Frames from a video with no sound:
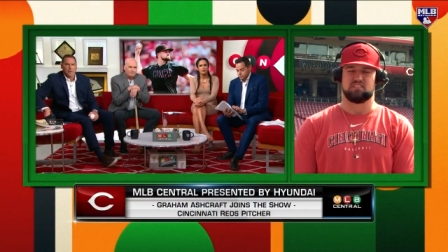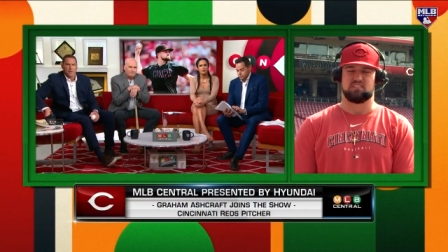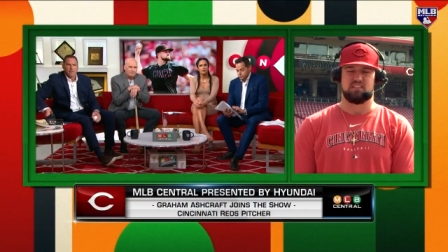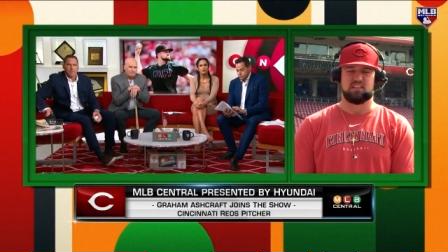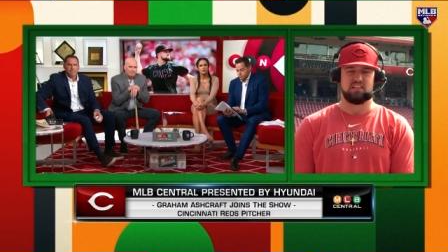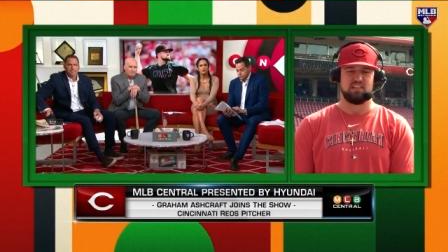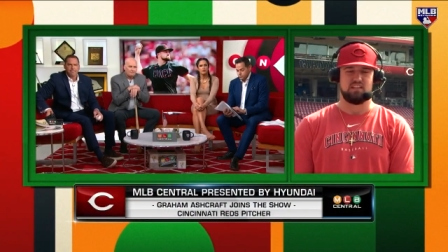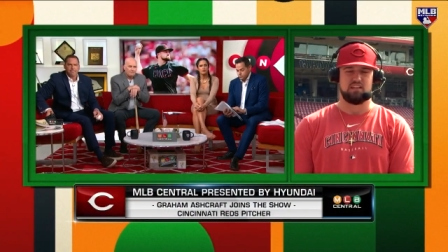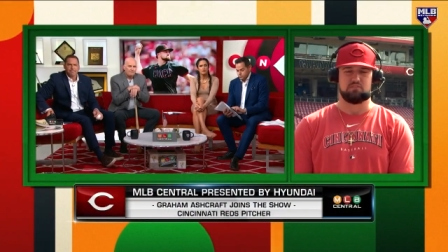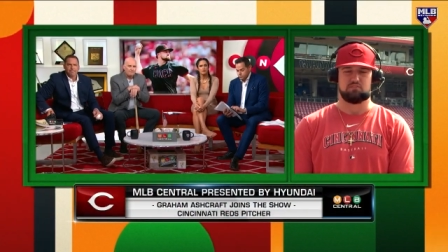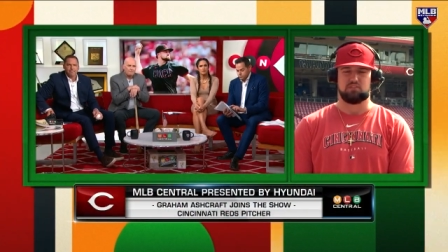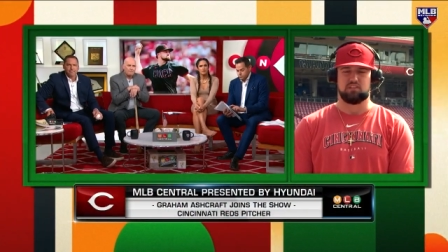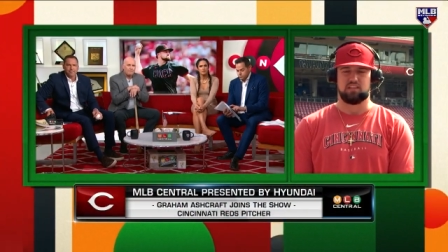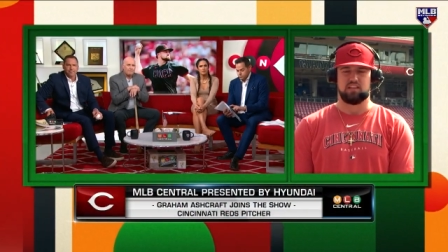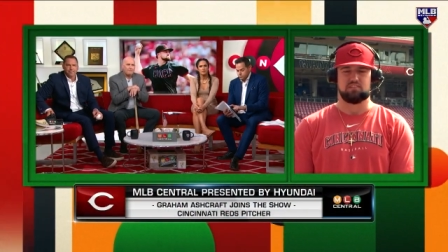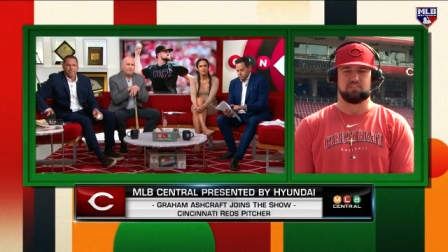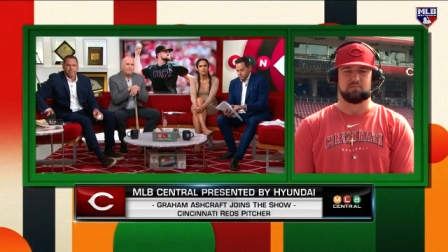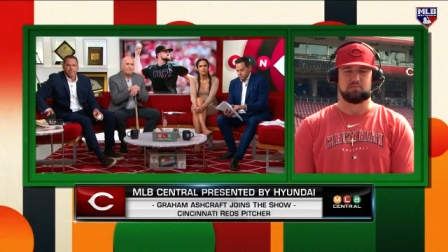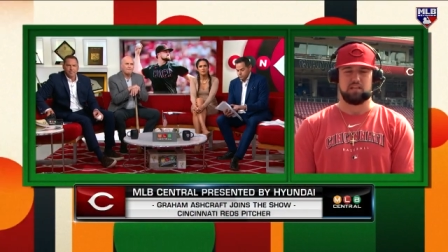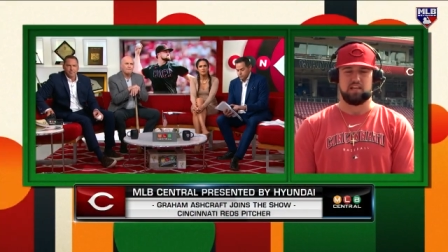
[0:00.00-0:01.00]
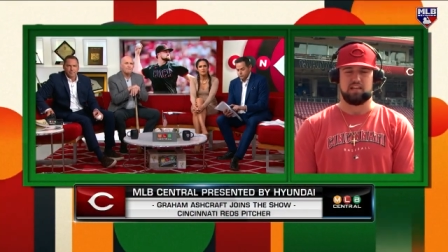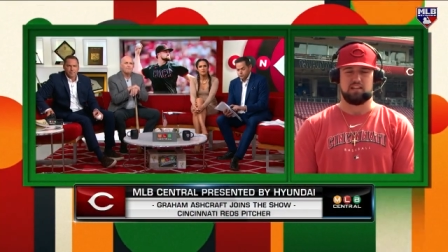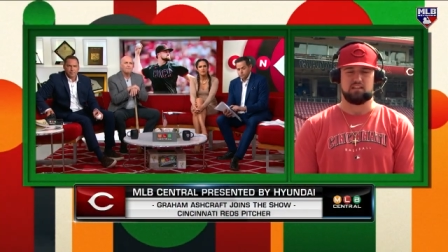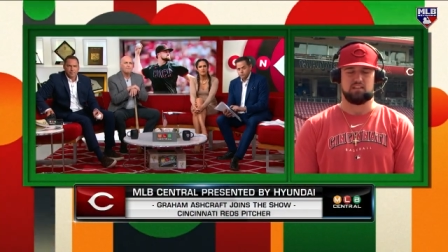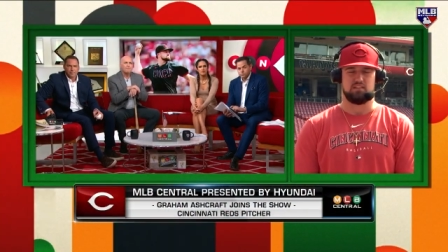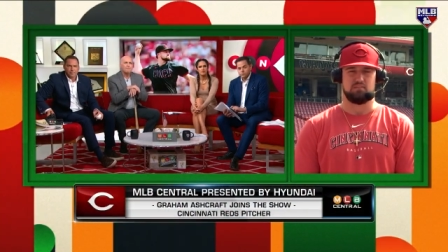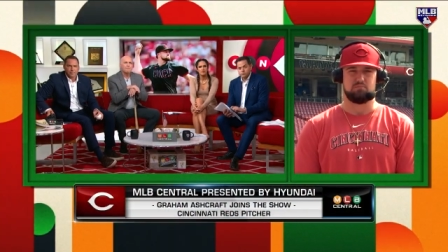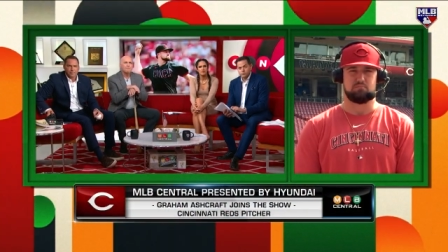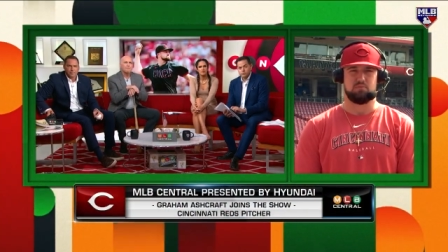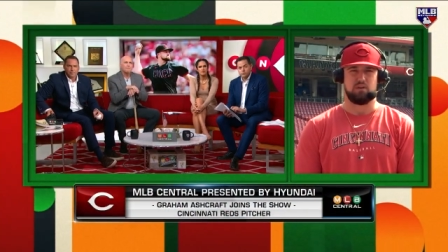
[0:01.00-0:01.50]
then, I really haven't had
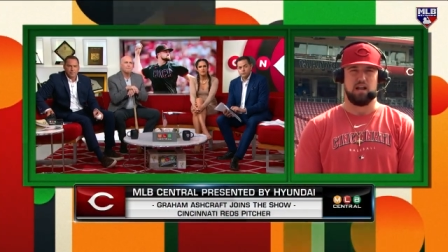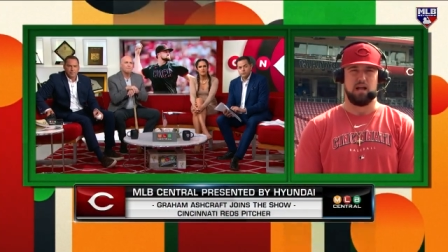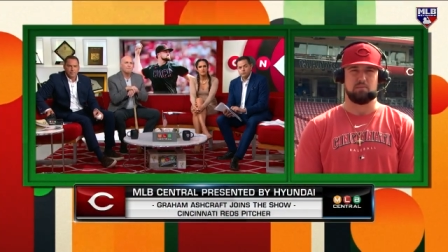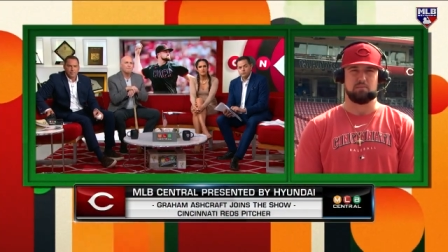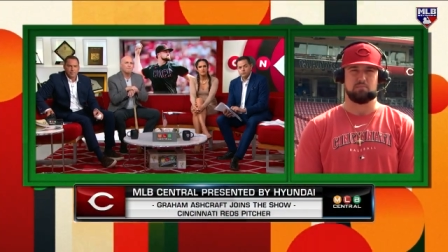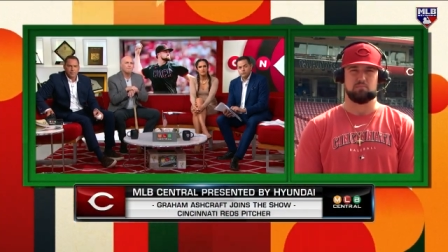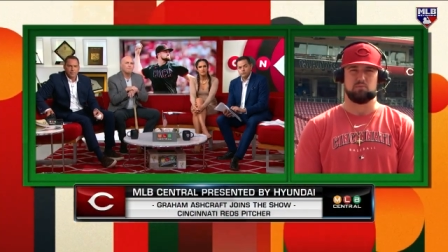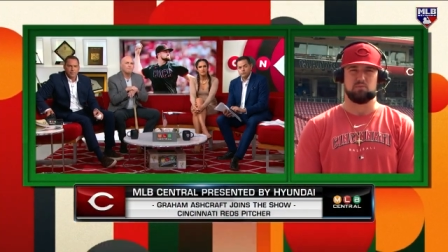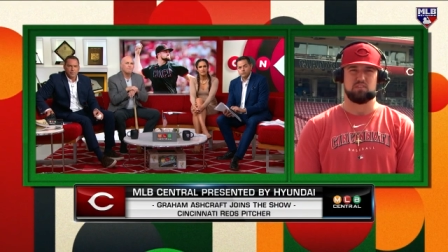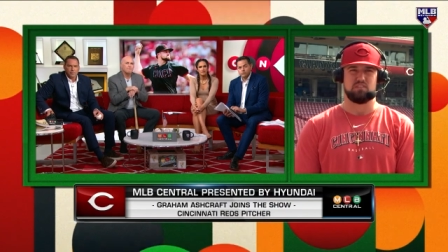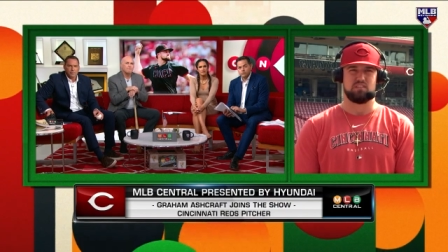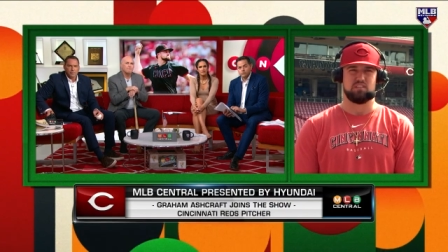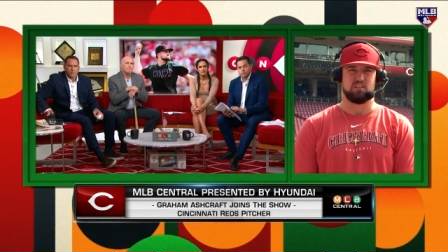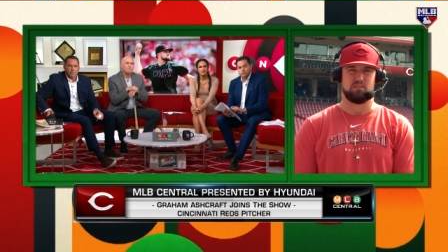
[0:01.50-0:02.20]
a problem with it.